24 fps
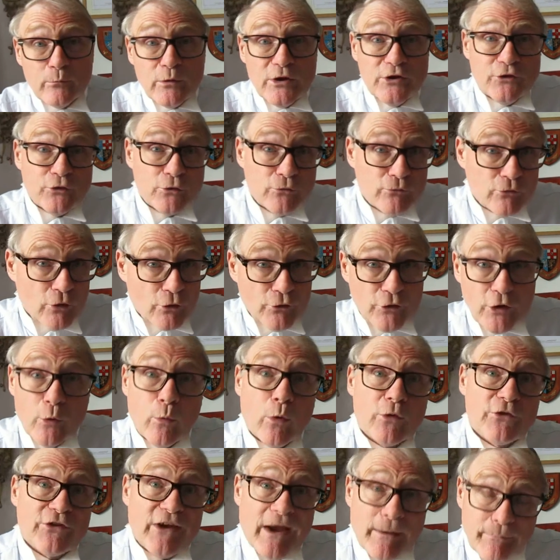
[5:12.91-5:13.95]
we do not know
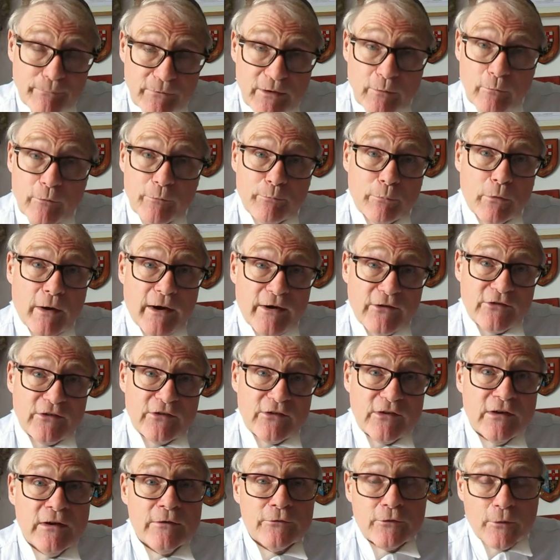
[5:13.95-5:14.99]
what's happening with
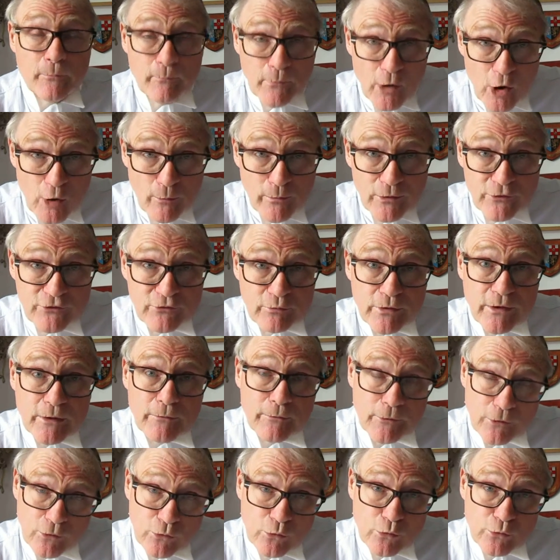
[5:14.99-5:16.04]
Brexit. The moment when I
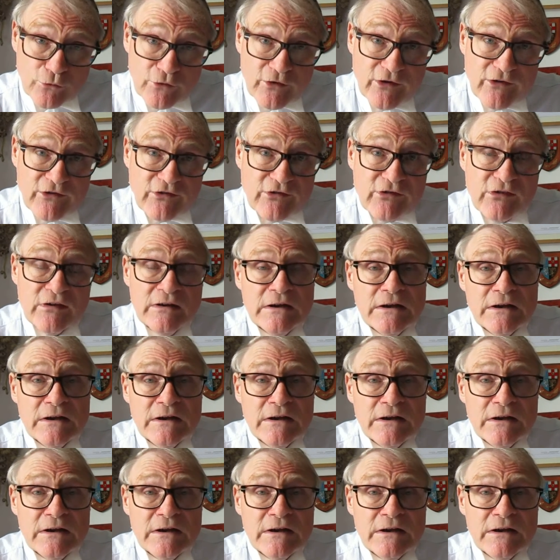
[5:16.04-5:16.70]
record this,